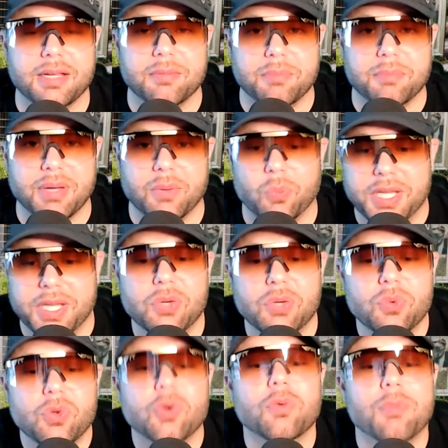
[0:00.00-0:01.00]
But when you
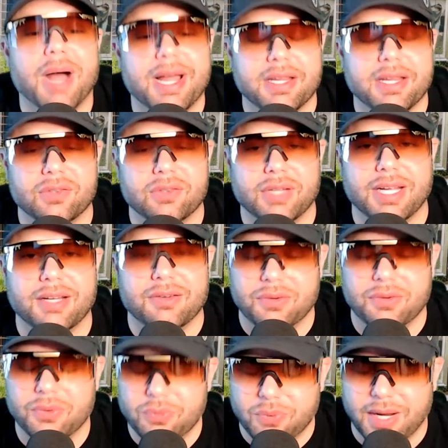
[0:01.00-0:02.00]
do buy this thing,
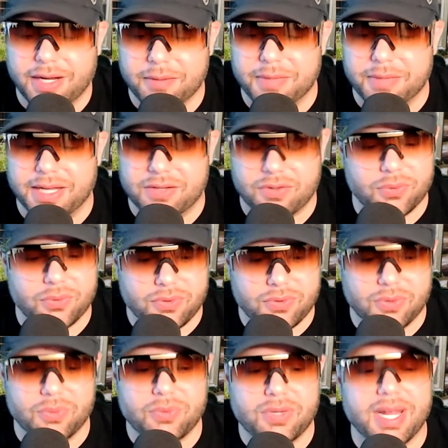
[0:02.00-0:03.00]
do recommend,
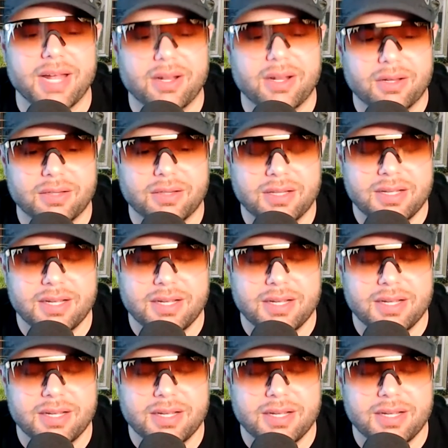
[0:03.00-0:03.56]
do tell